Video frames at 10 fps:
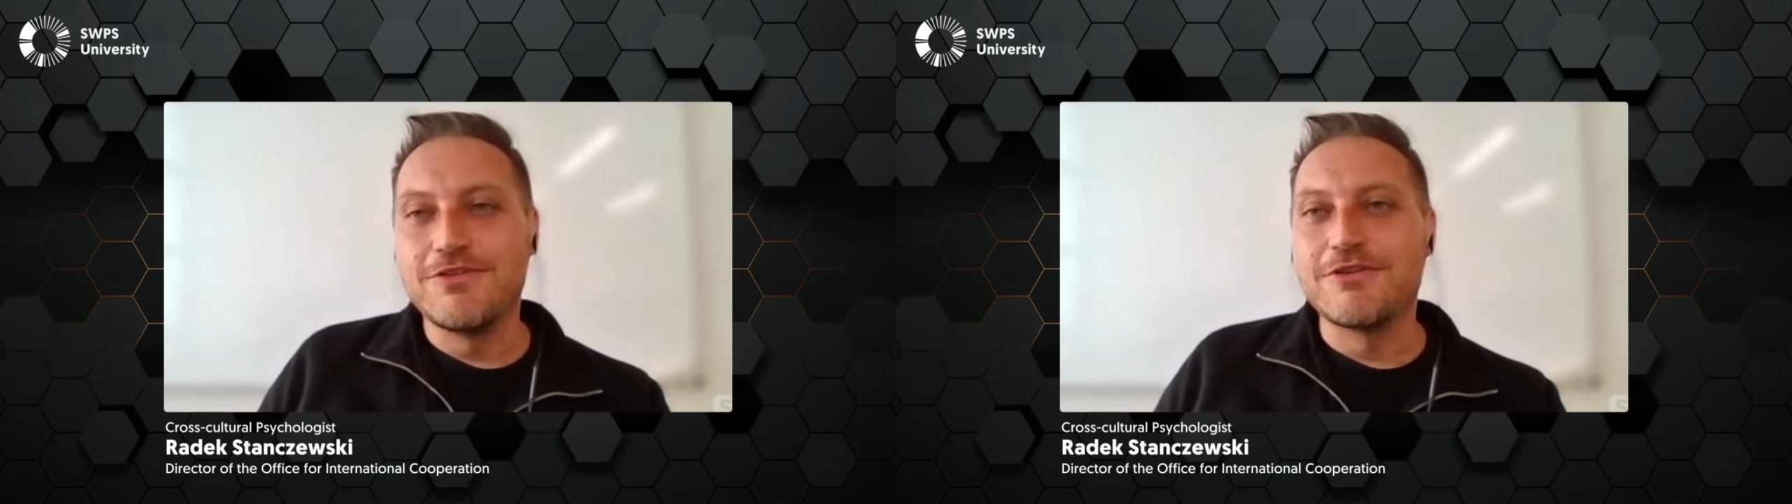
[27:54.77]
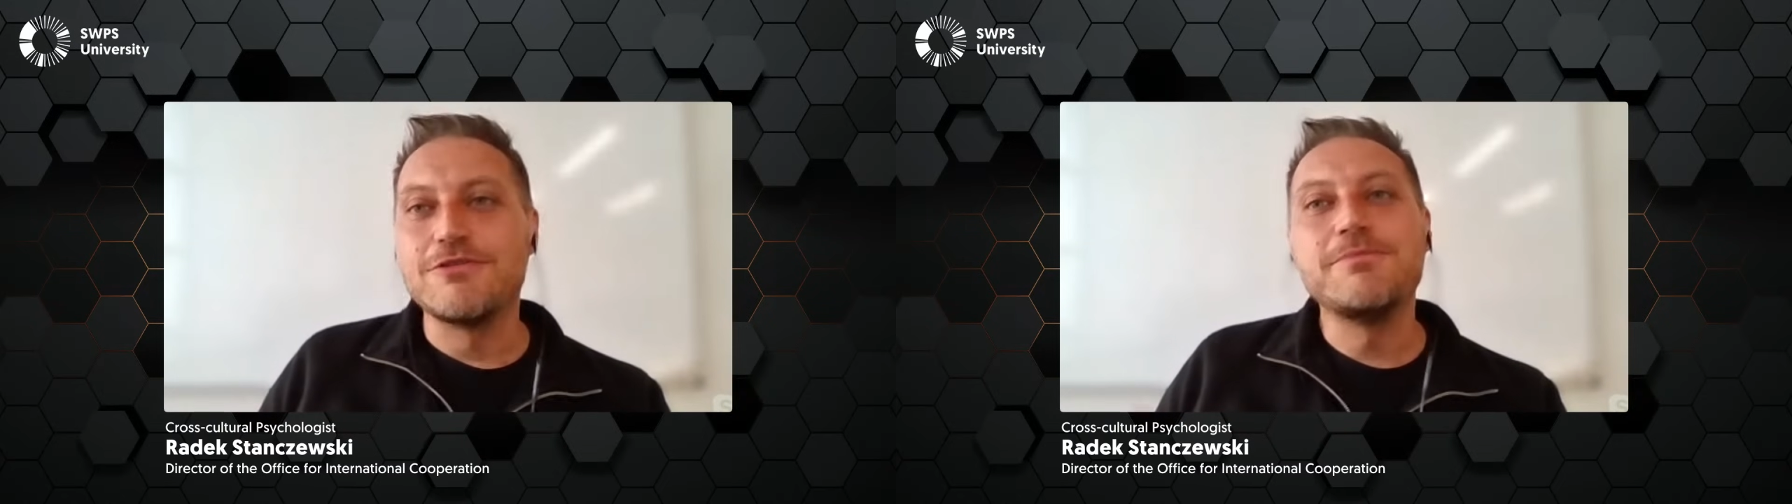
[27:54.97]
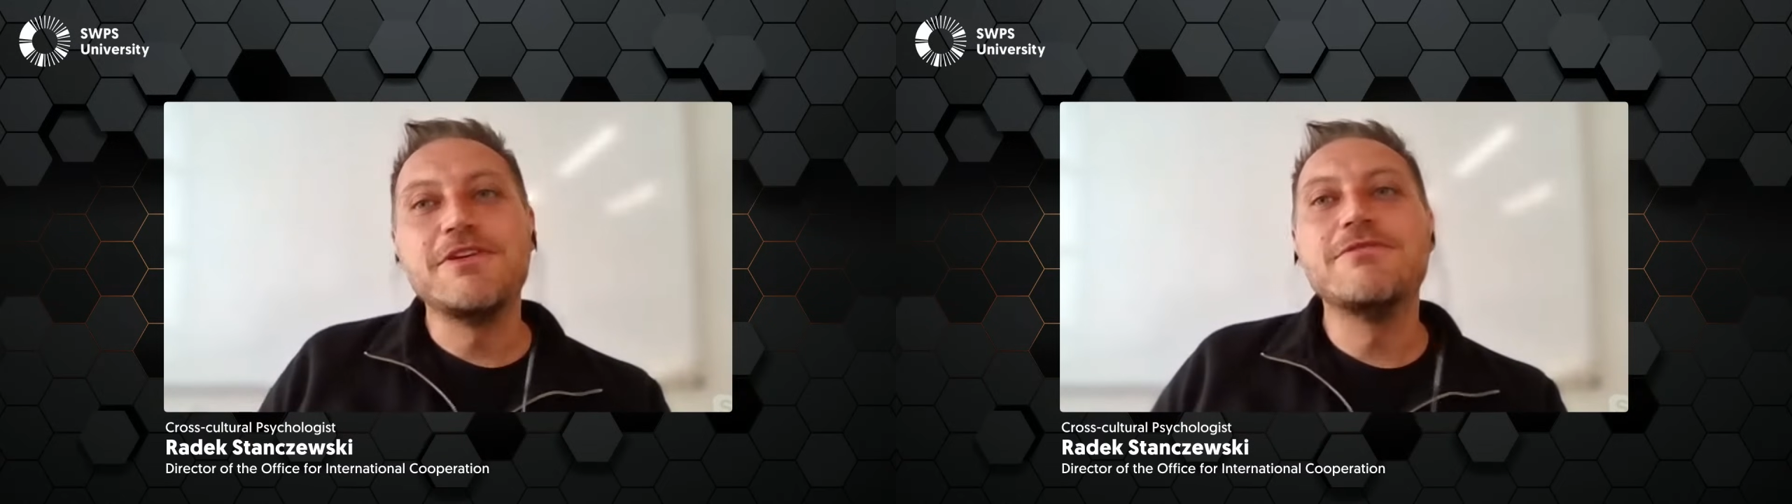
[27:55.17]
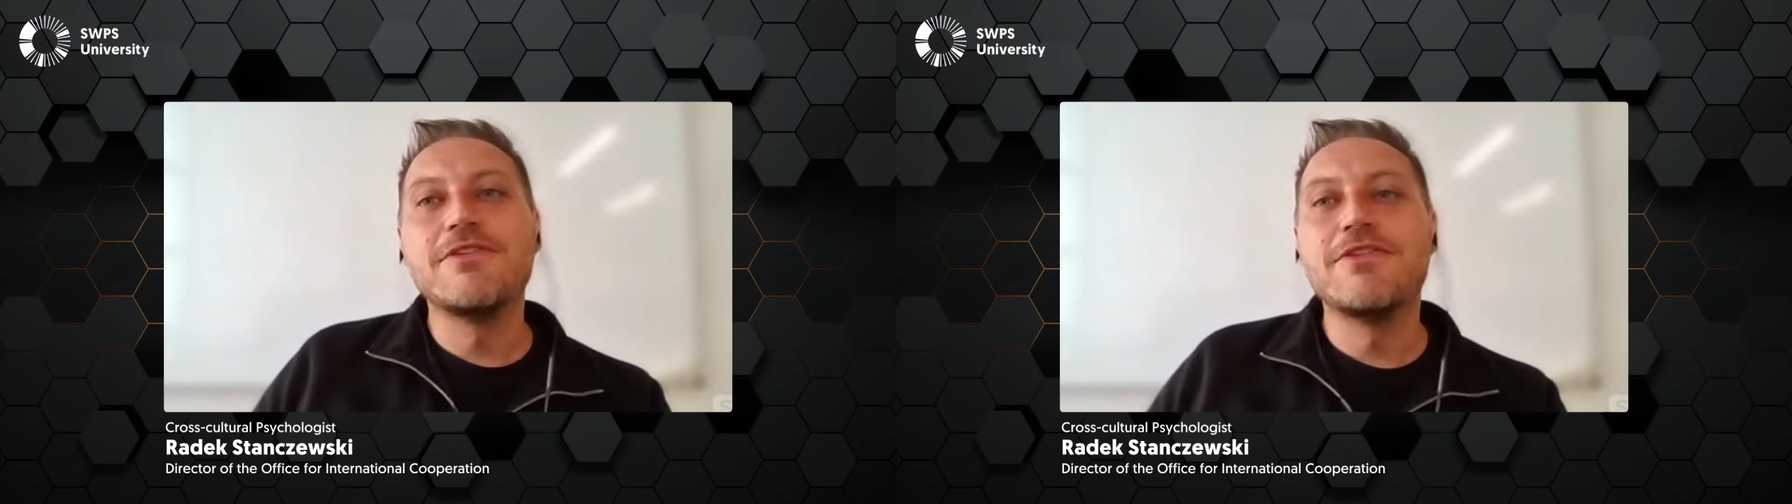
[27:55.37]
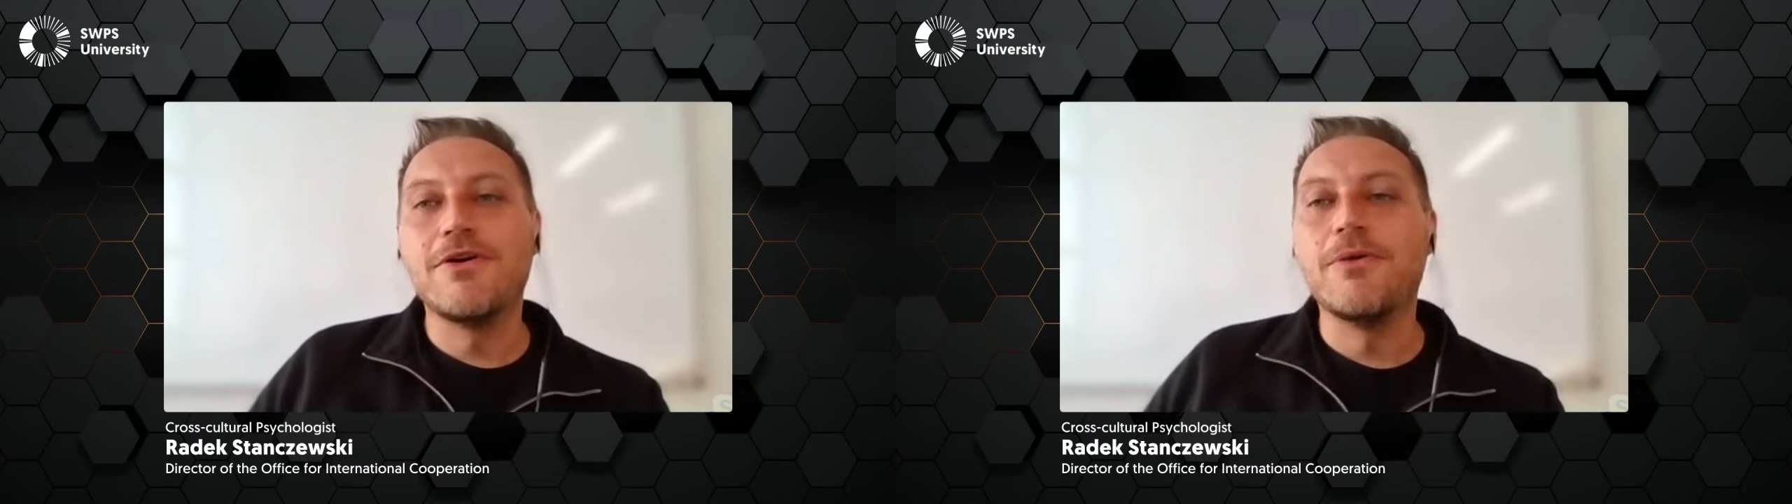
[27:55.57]
to the group,
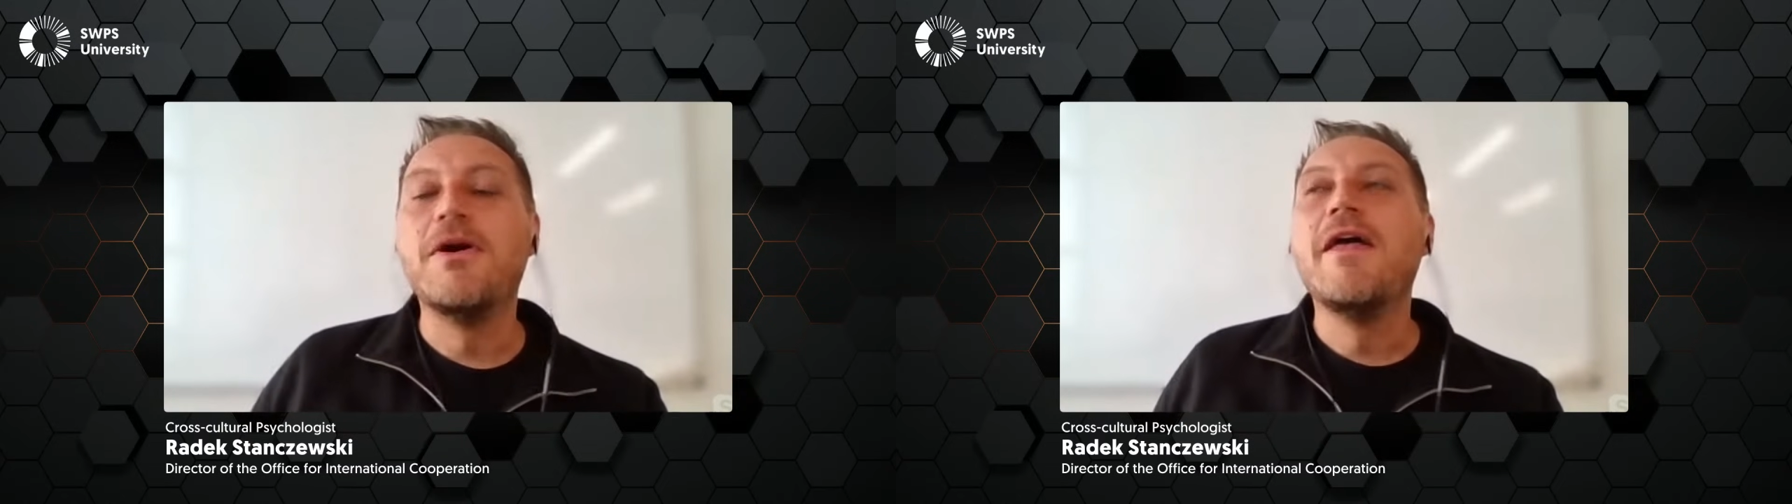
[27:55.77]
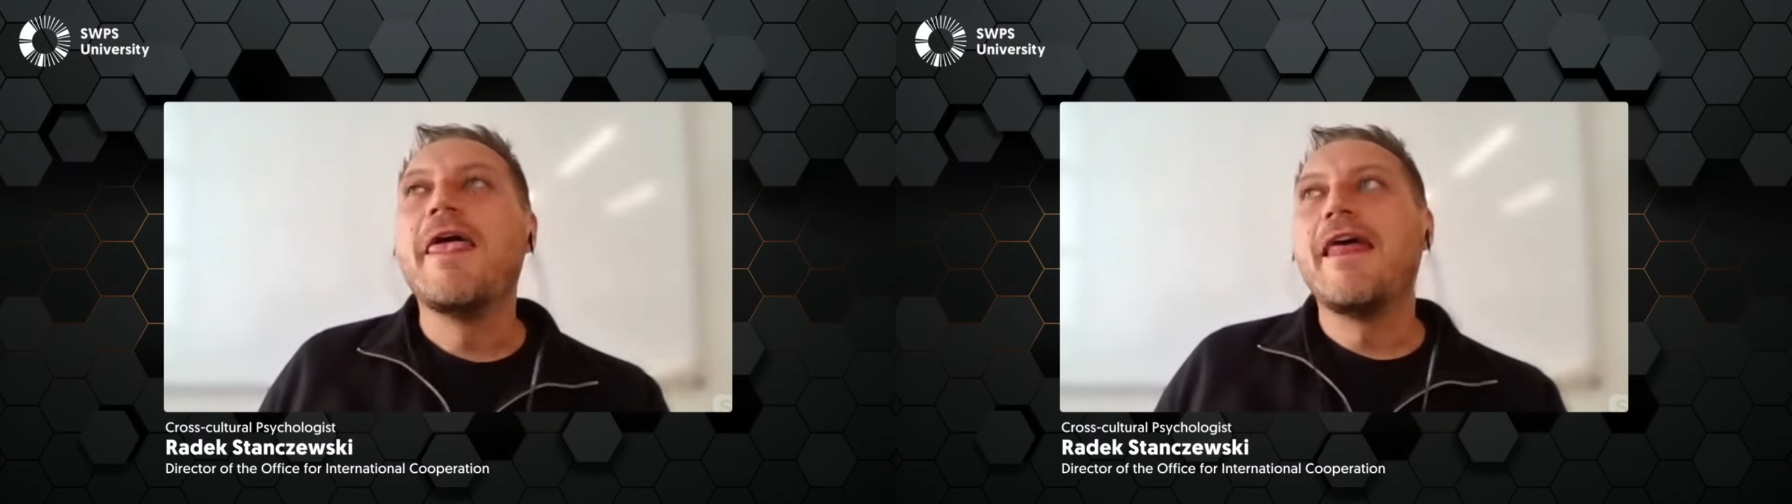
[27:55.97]
even though